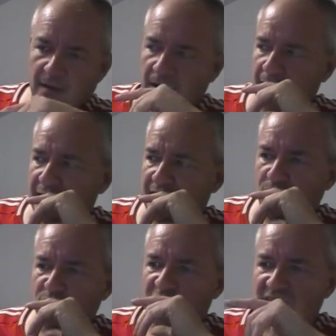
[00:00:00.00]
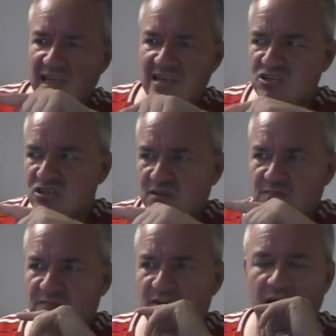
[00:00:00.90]
and then you want a selection
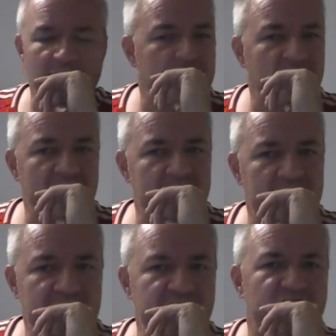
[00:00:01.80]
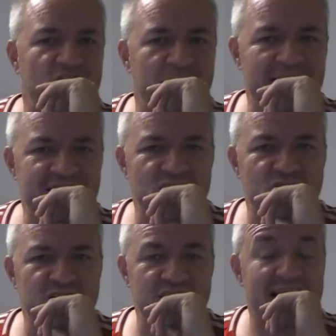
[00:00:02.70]
of, say you've got the pennies on
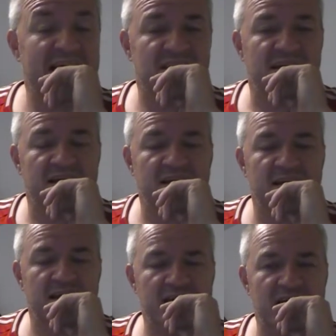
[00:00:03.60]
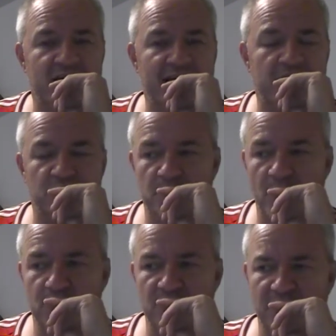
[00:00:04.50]
you to get the, you know, get a few
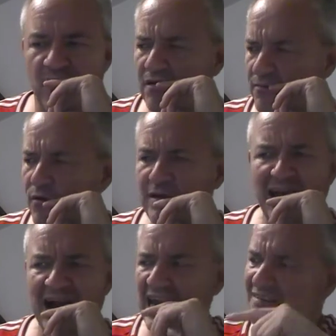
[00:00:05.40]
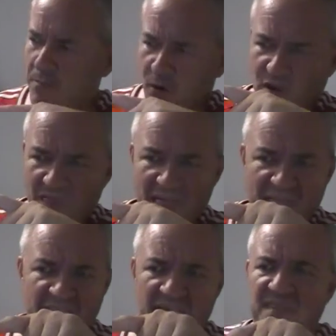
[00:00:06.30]
bottles. Oh, well, yeah, I'll have a bottle of
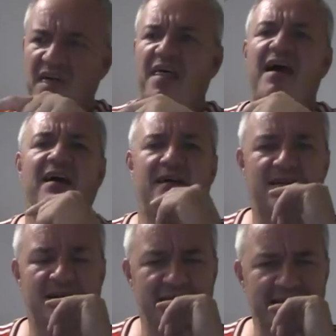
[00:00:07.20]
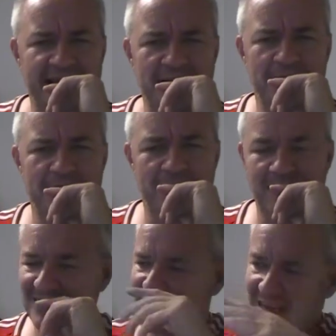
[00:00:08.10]
that, you know,
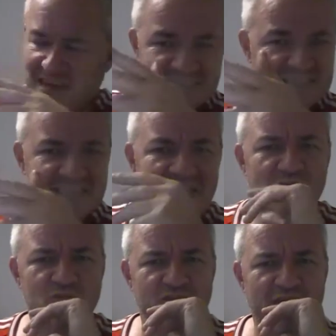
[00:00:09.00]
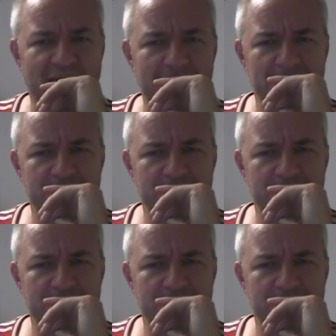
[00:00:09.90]
sales for them.